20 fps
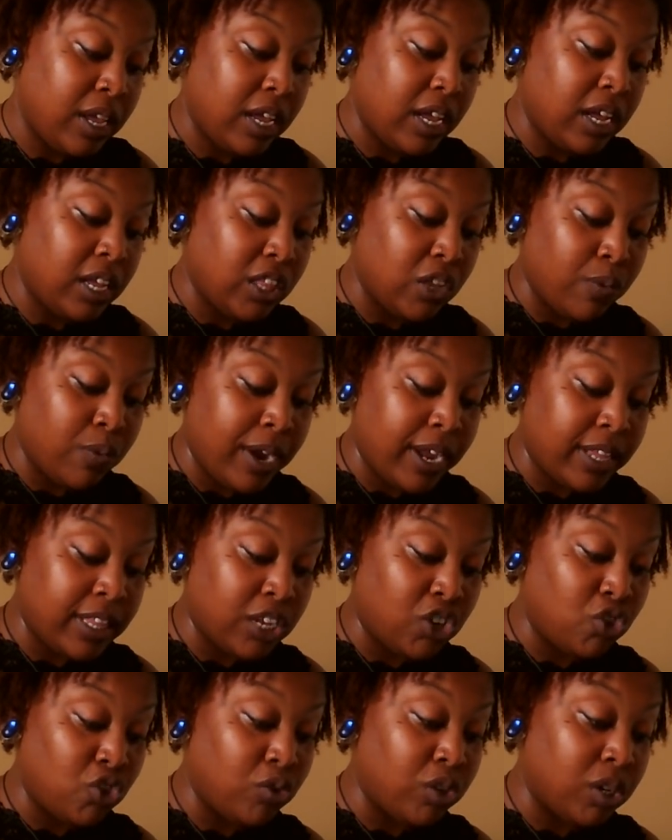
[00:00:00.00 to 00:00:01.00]
in the way
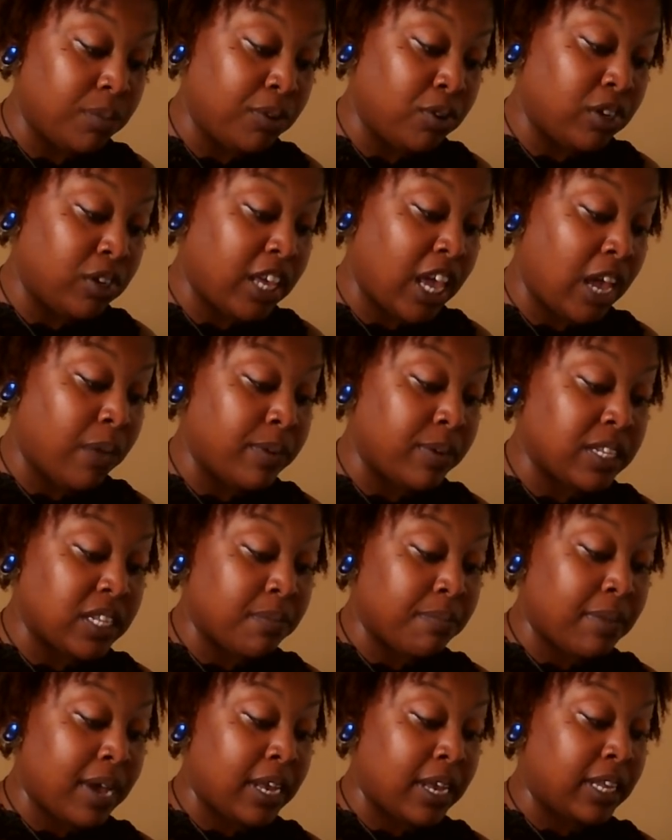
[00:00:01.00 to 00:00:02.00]
that you communicate with
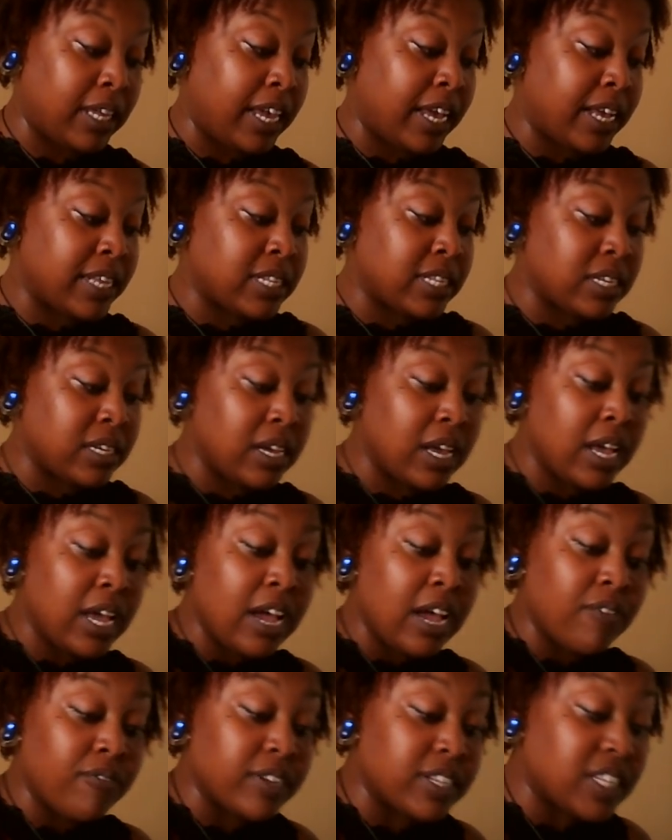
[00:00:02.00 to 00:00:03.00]
somebody. Cancer,
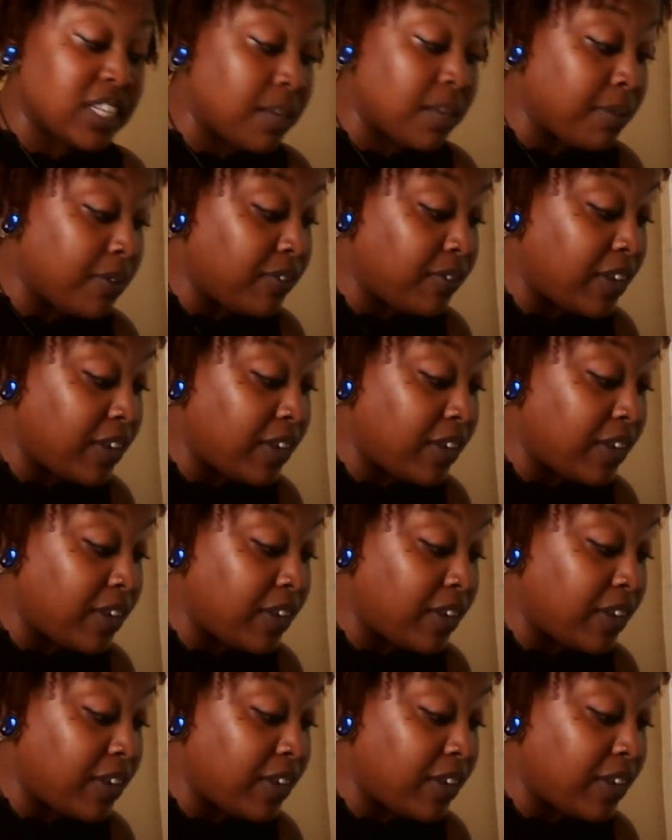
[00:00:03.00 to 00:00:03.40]
but some of